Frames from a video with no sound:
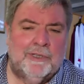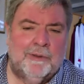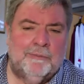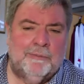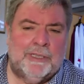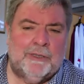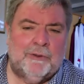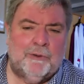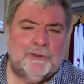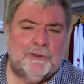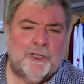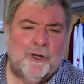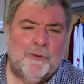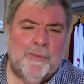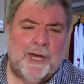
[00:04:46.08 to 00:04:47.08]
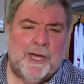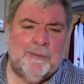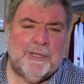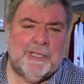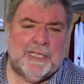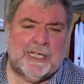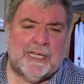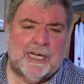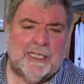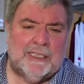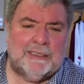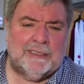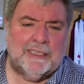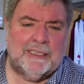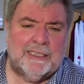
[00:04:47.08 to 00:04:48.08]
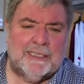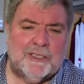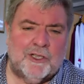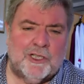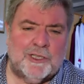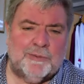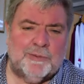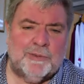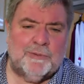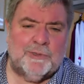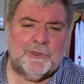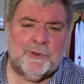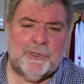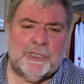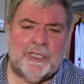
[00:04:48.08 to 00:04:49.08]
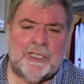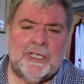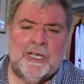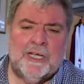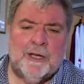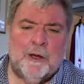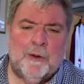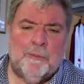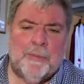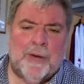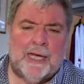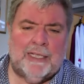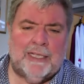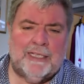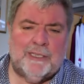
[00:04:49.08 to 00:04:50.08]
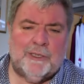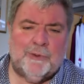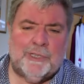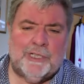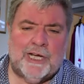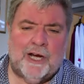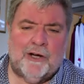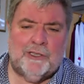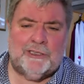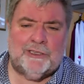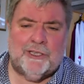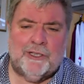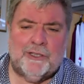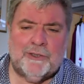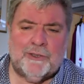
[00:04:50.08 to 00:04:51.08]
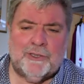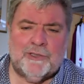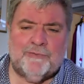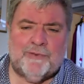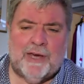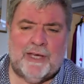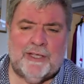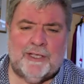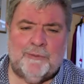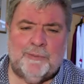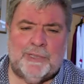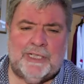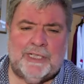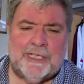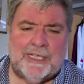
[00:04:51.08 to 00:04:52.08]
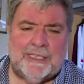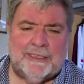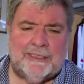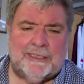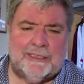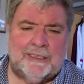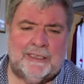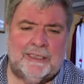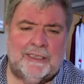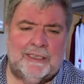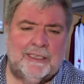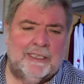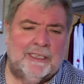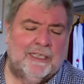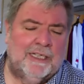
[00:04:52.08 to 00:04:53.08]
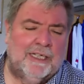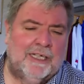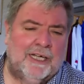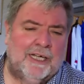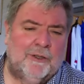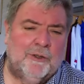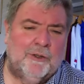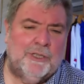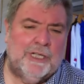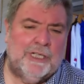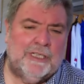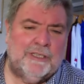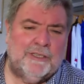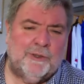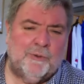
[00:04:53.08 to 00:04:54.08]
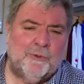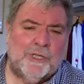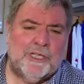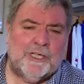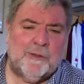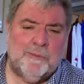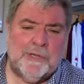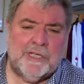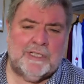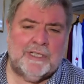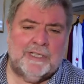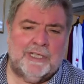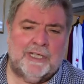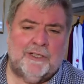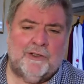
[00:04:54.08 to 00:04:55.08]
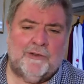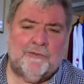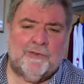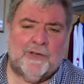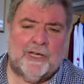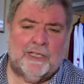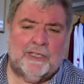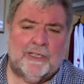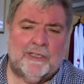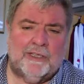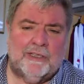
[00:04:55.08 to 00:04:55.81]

But it also may be the case that this Gospel was written partly to encourage those whose faith had been tested and who needed to recommit to their new faith.